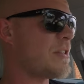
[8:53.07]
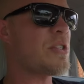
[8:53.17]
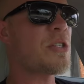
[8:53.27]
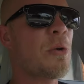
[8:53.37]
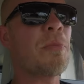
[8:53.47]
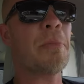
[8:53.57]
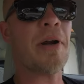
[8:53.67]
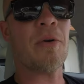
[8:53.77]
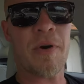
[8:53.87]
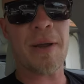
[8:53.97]
stupid
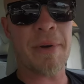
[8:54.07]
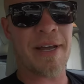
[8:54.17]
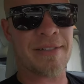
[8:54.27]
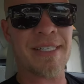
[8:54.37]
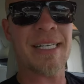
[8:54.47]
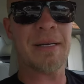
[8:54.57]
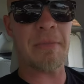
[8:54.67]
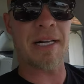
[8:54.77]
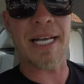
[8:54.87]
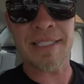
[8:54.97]
pair of Ray-Bans.
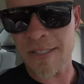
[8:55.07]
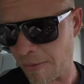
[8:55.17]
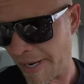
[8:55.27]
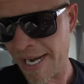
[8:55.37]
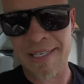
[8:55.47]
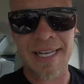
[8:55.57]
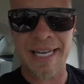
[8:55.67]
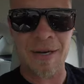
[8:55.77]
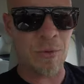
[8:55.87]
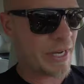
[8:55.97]
My glasses are back,
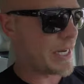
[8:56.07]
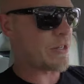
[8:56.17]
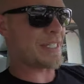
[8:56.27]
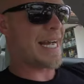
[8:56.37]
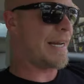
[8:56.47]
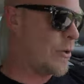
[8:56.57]
like anyone cares. I